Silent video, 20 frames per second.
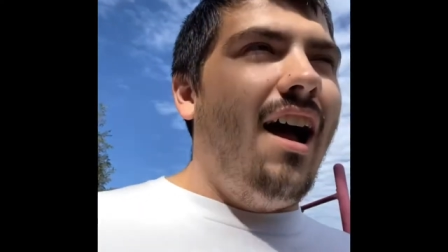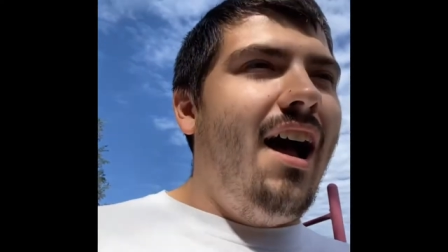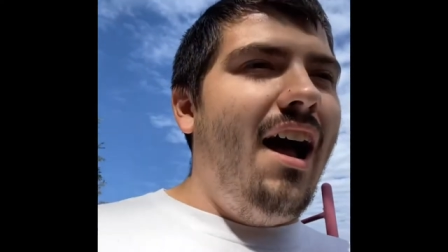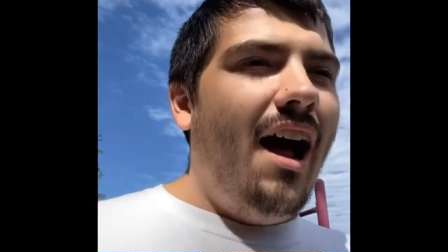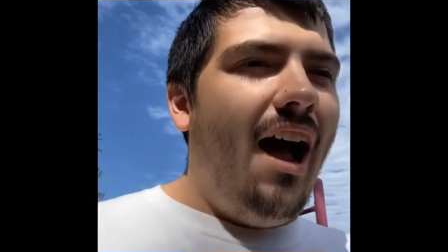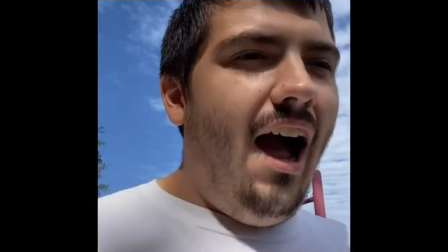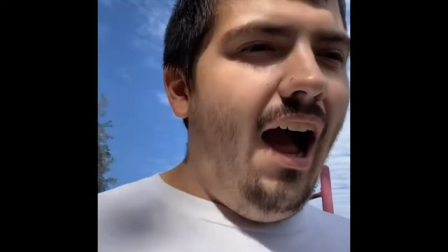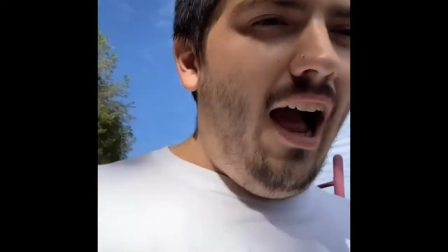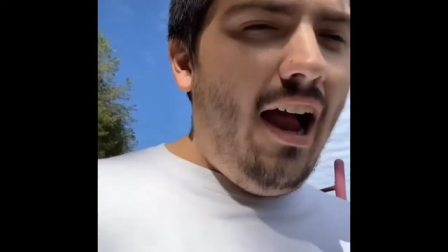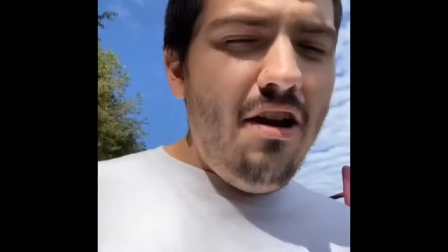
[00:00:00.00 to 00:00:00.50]

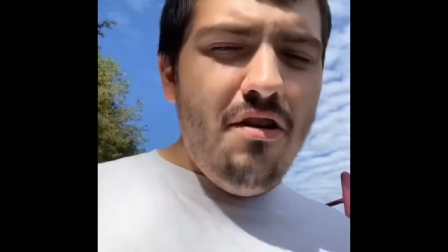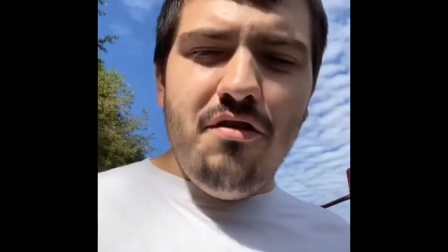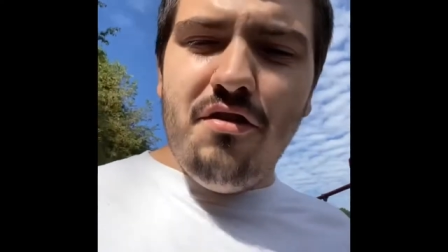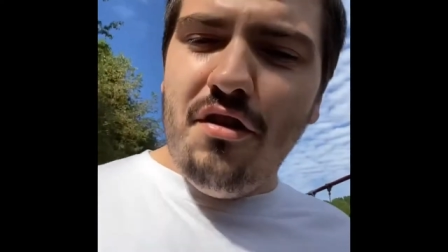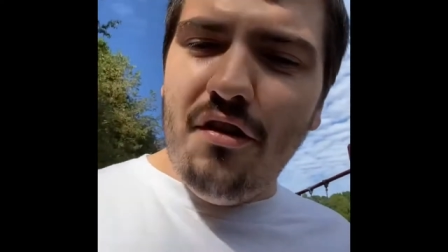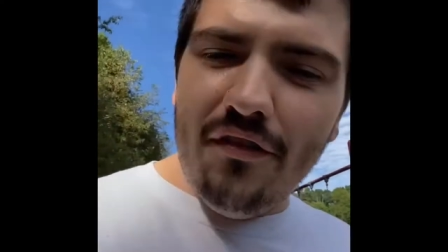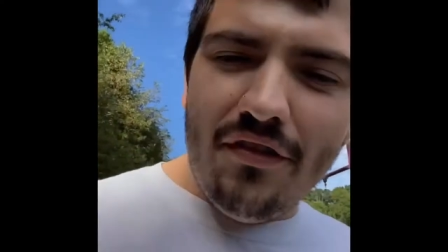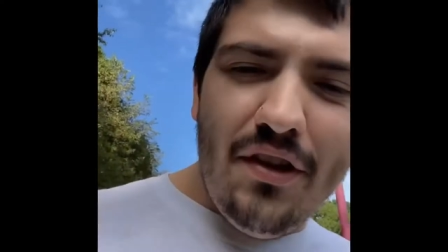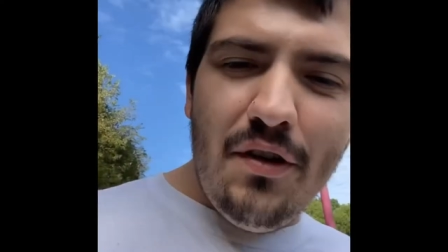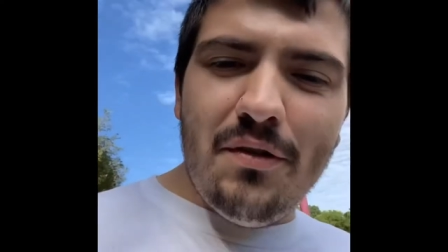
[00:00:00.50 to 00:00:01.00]
I don't know if
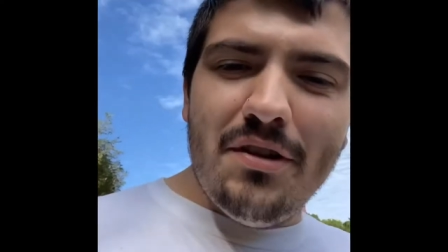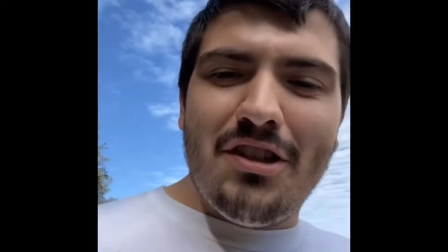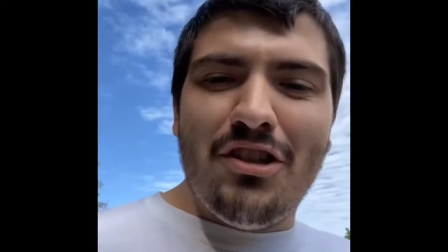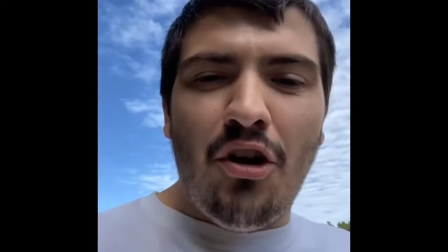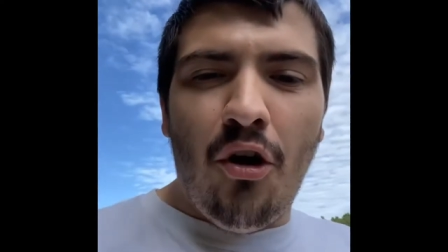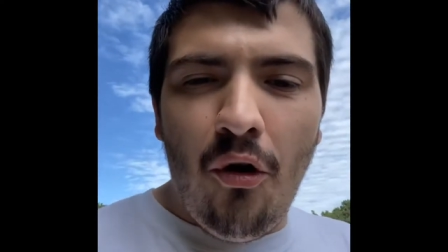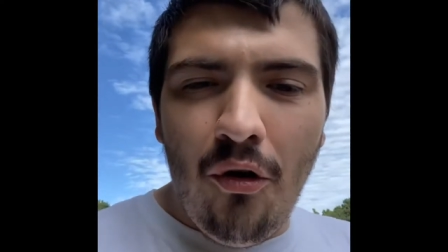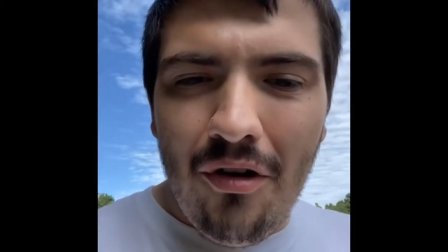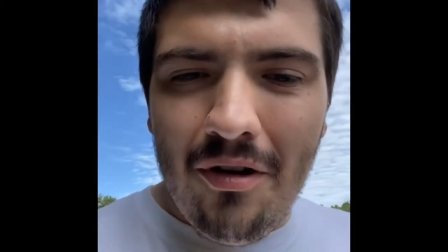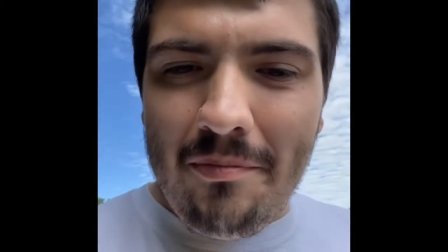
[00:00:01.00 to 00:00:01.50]
there was
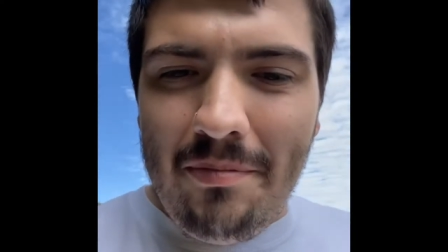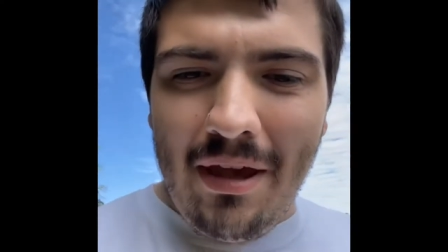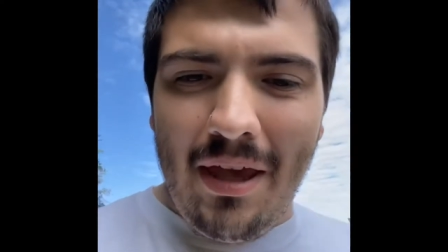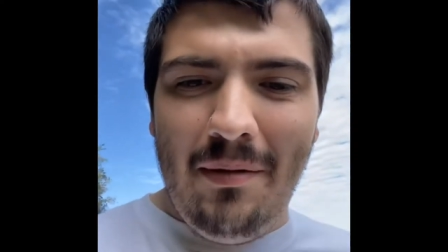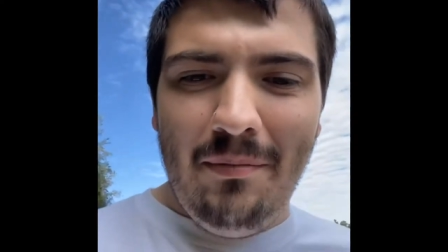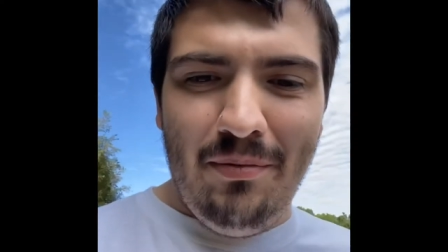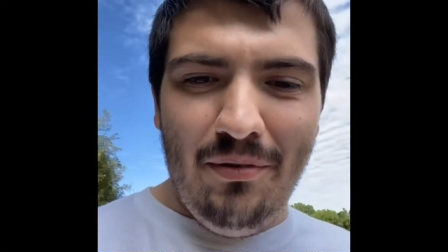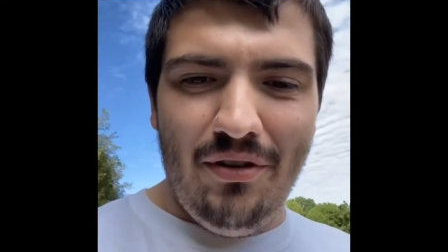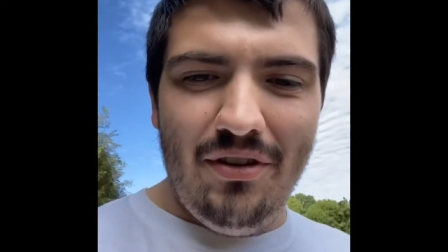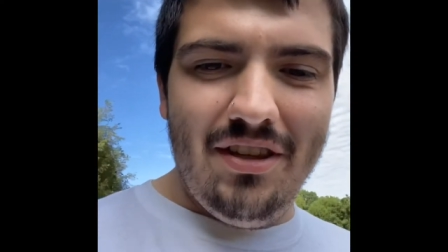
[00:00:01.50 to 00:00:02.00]
toilet
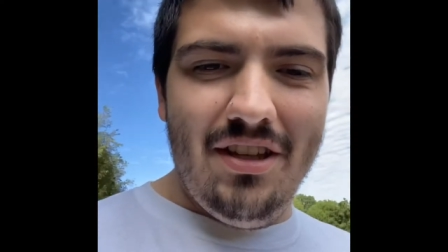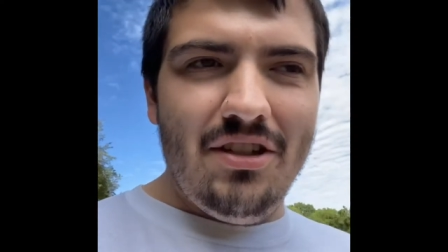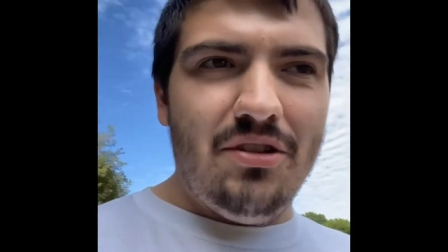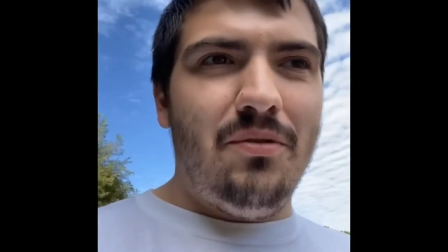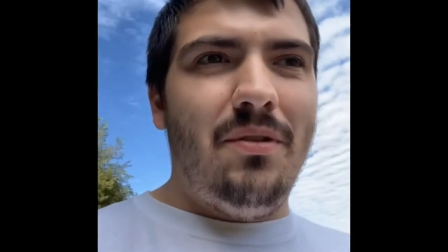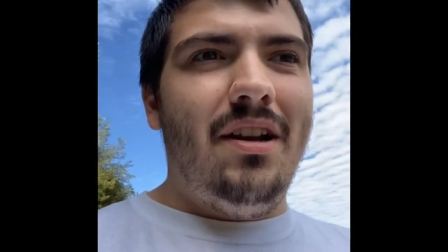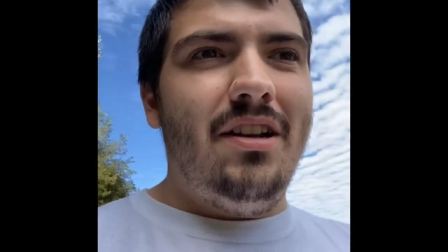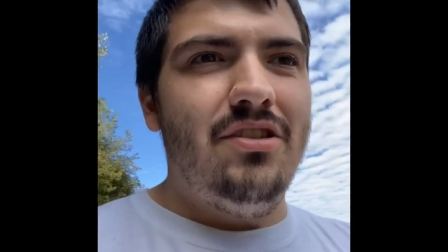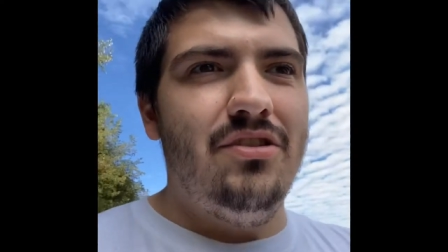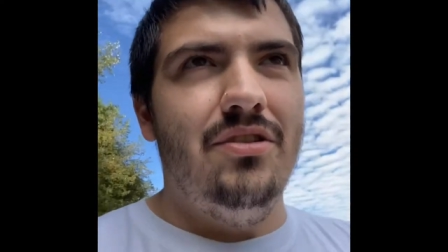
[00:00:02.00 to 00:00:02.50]
paper in this
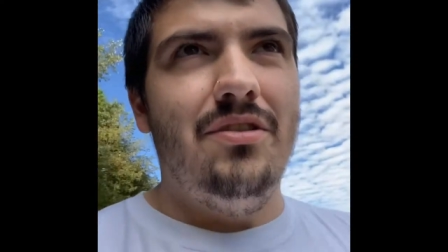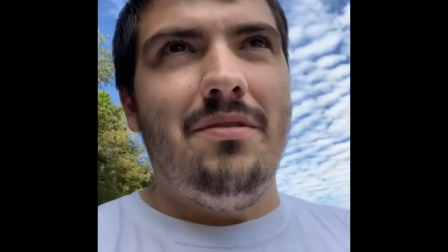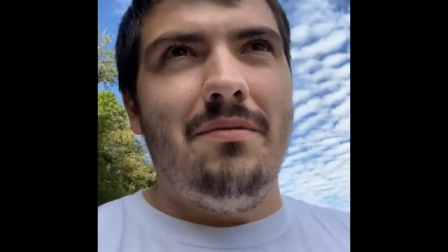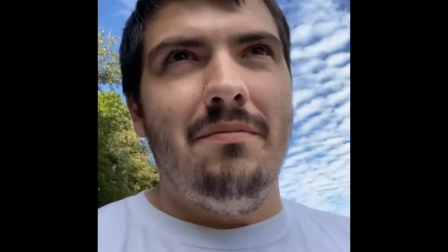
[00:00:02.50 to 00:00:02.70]
restroom.